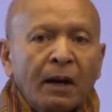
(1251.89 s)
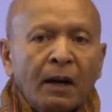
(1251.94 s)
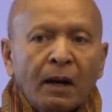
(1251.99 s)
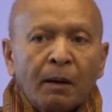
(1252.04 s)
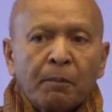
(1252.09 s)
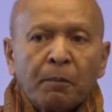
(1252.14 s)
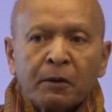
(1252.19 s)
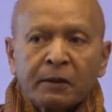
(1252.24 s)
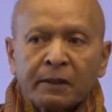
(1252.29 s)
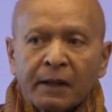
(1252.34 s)
A
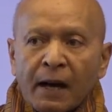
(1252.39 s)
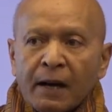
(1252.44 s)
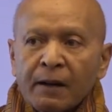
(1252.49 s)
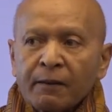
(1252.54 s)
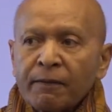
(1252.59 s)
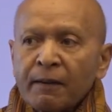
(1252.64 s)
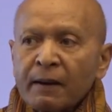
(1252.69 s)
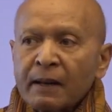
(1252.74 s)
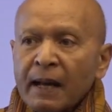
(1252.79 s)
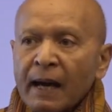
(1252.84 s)
Bhutan
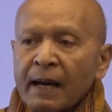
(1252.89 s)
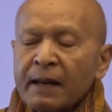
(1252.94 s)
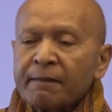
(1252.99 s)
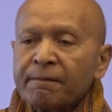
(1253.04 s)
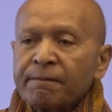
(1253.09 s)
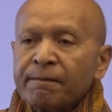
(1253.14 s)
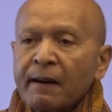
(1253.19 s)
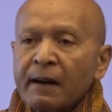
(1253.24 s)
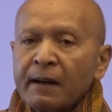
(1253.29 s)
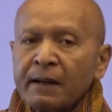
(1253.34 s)
for Life
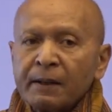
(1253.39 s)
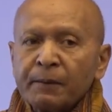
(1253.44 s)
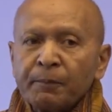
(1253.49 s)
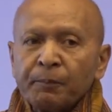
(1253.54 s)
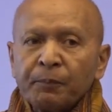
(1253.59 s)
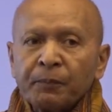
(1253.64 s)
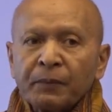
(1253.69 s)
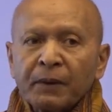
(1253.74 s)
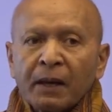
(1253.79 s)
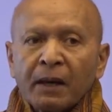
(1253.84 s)
Fund
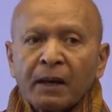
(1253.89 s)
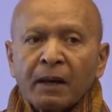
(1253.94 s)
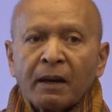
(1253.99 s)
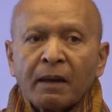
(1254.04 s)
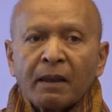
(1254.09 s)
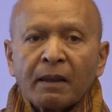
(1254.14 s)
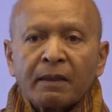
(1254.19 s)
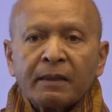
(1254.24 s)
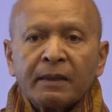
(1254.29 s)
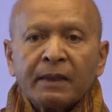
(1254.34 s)

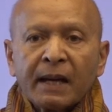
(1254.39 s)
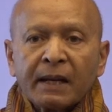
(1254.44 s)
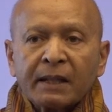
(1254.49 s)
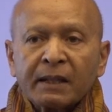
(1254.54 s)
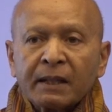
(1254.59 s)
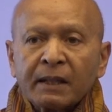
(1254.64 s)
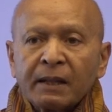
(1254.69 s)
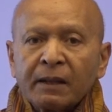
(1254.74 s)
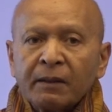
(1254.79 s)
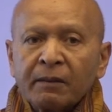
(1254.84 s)

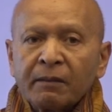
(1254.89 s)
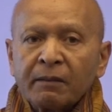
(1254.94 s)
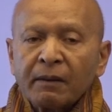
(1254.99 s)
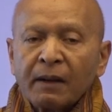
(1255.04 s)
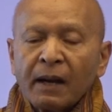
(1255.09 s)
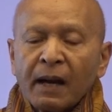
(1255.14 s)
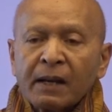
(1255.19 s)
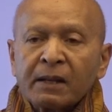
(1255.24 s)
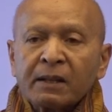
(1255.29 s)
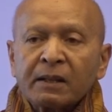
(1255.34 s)
that
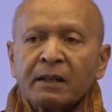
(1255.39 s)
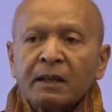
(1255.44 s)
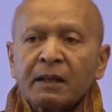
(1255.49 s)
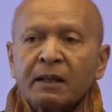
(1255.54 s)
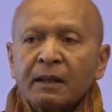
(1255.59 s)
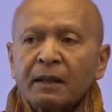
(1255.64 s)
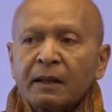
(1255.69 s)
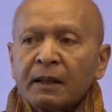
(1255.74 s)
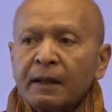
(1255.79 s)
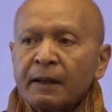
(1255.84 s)

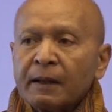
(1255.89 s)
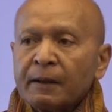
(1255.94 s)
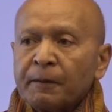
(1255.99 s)
actually